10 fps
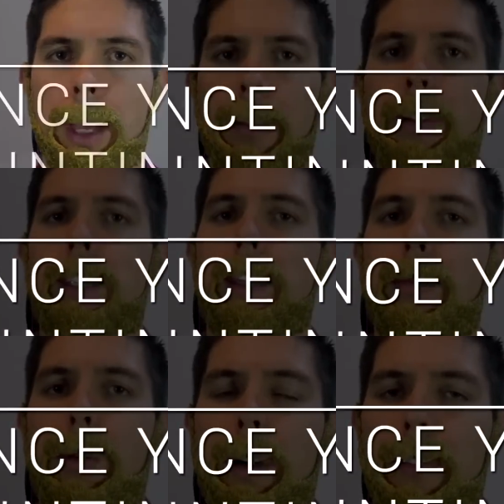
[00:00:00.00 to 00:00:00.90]
Reason
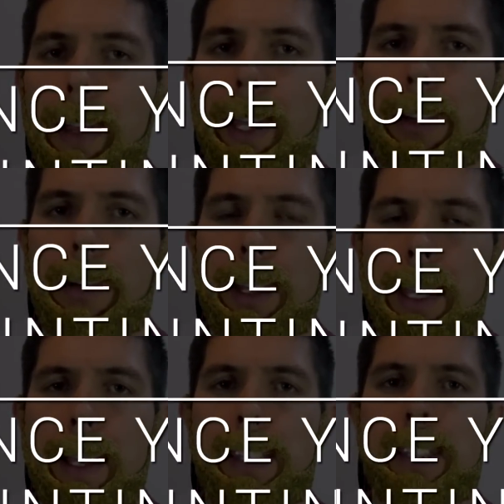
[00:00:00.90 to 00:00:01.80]
number 1 for getting one of
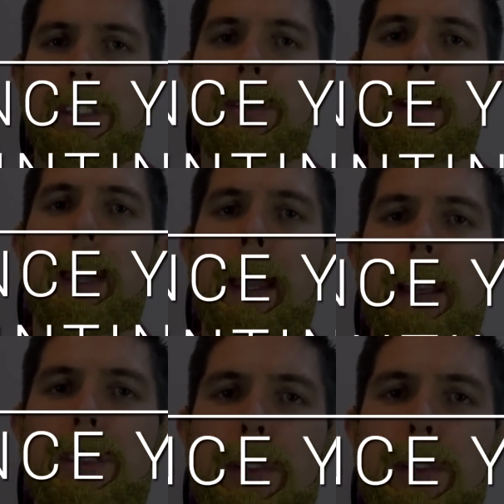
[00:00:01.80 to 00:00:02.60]
these is to enhance your